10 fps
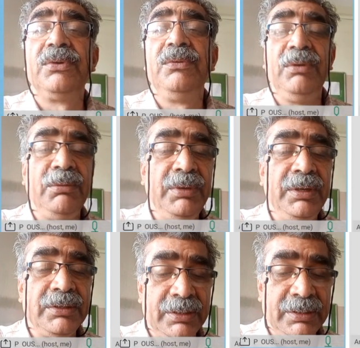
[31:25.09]
we will
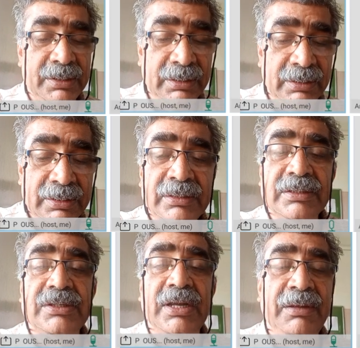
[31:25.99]
meet at
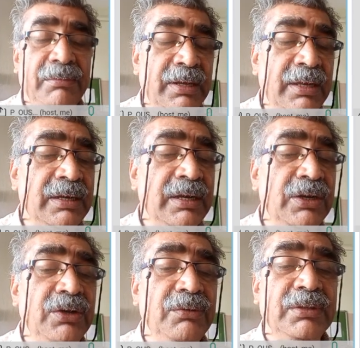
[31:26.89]
this time and
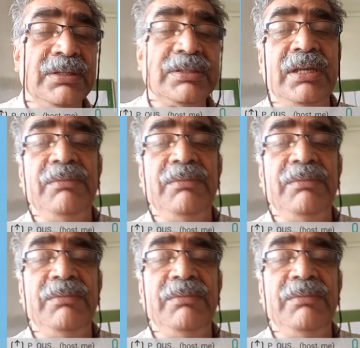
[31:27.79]
continue with the same